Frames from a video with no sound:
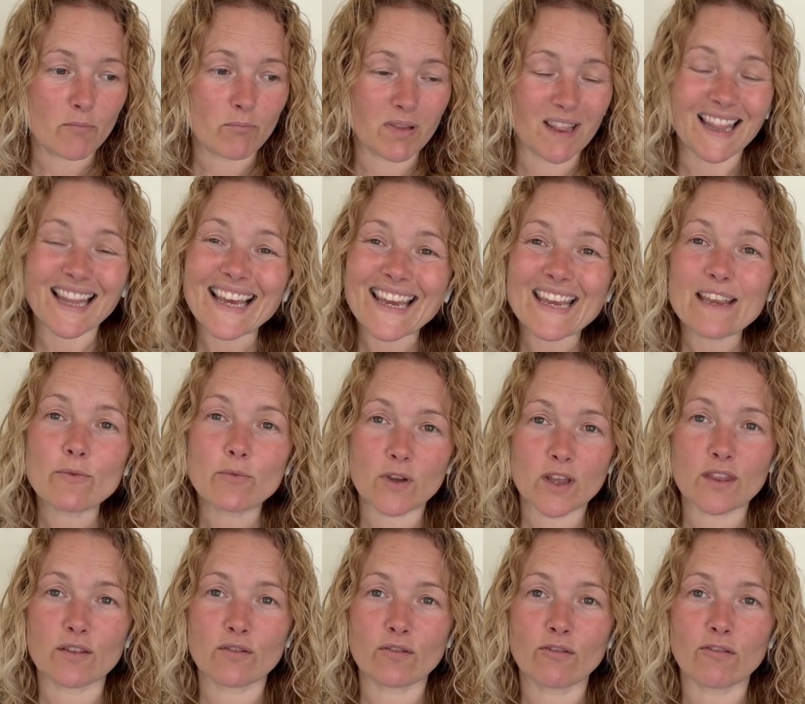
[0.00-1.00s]
play
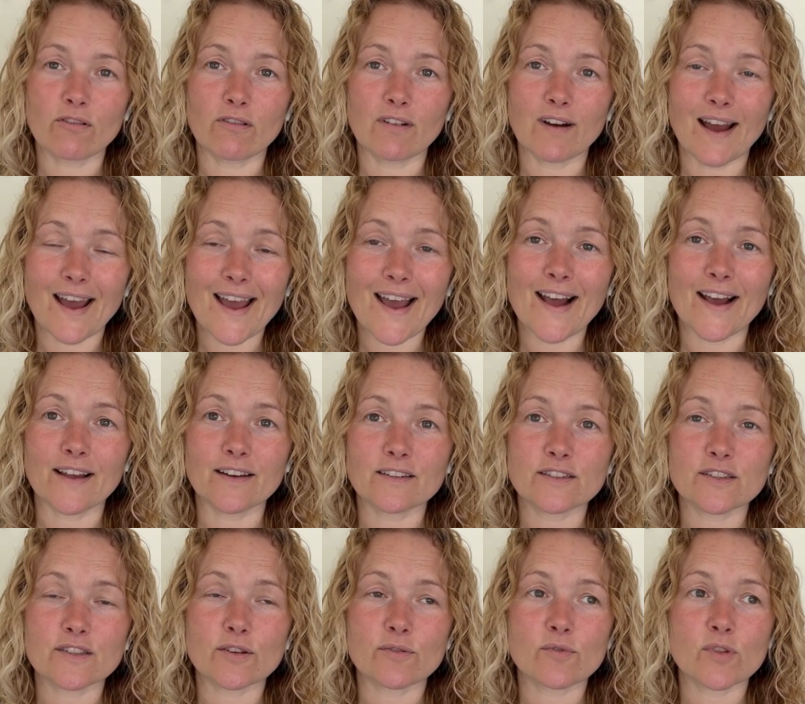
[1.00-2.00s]
with your
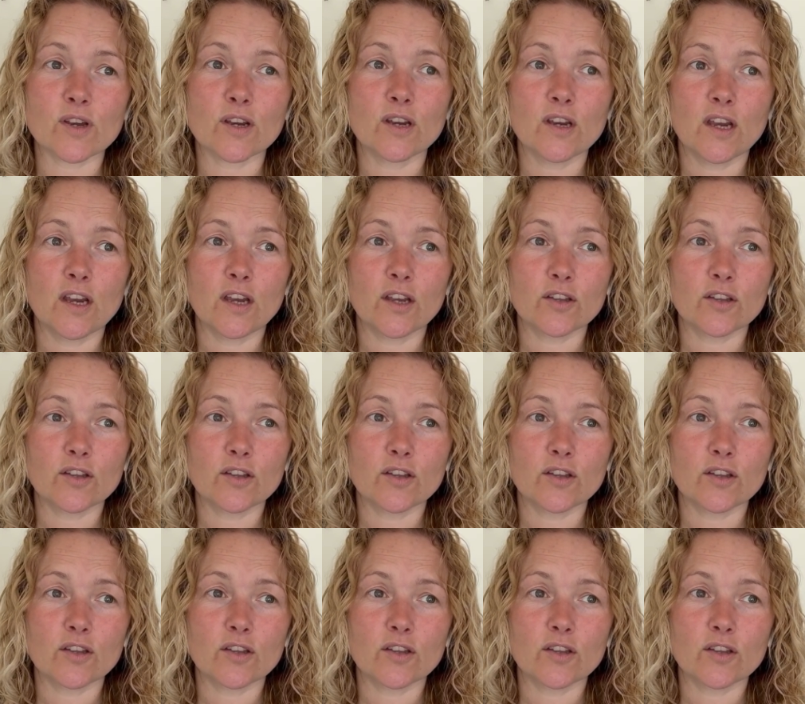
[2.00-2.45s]
head so that